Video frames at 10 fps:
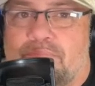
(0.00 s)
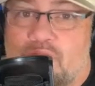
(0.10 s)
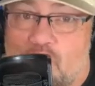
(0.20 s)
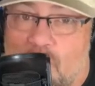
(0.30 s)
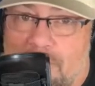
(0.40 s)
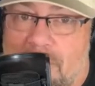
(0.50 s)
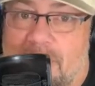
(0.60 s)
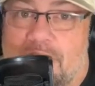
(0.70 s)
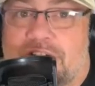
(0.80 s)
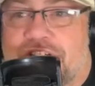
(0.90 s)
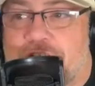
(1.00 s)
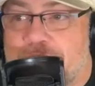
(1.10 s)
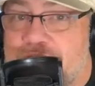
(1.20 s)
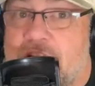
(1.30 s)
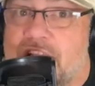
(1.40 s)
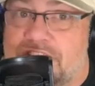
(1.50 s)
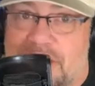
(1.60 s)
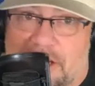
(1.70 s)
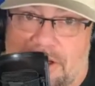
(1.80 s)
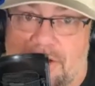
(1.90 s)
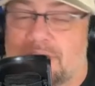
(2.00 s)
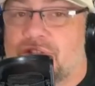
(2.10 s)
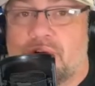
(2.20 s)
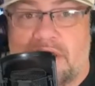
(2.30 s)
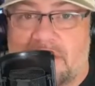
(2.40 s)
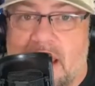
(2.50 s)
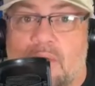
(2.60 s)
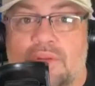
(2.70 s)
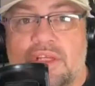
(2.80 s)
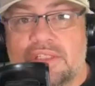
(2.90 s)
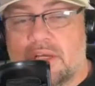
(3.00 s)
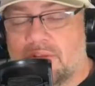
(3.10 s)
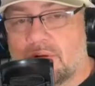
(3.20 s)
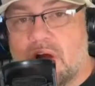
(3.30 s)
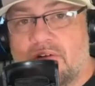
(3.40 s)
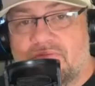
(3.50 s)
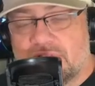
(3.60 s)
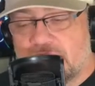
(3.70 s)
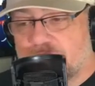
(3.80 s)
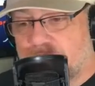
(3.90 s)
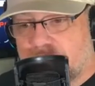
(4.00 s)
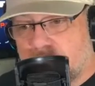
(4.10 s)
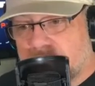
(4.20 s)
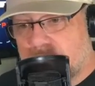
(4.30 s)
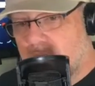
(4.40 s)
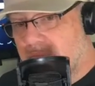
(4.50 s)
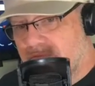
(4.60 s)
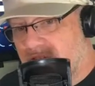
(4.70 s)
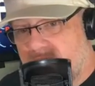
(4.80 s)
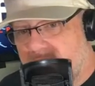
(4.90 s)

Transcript: quote partnerships, handshake deals, or any of that with these other conferences, because flat